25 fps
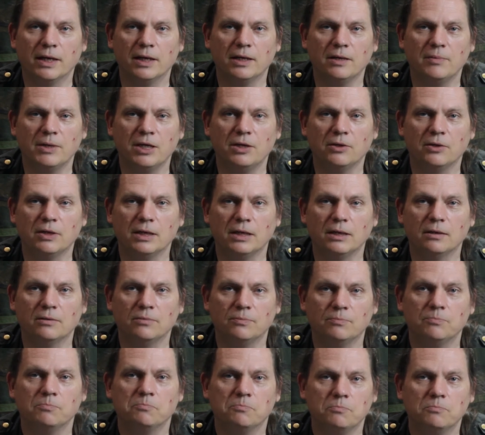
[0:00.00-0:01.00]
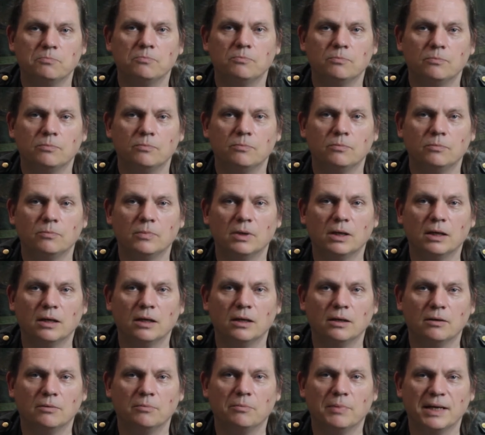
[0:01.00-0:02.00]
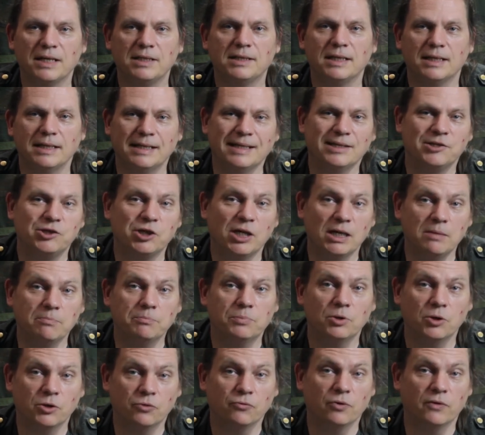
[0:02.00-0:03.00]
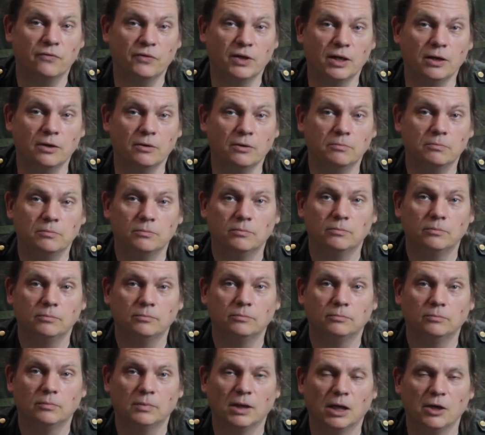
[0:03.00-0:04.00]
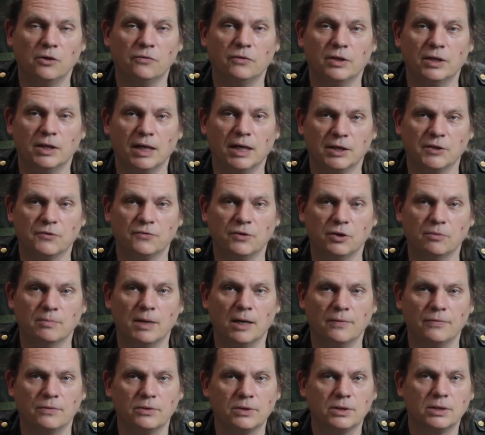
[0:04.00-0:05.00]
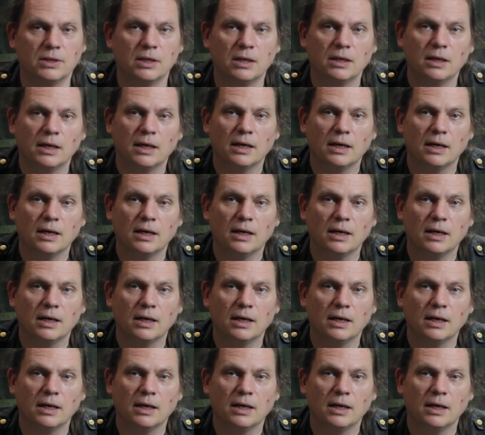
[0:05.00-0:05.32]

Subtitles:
going to be doing basically a cheap book review over the next few months,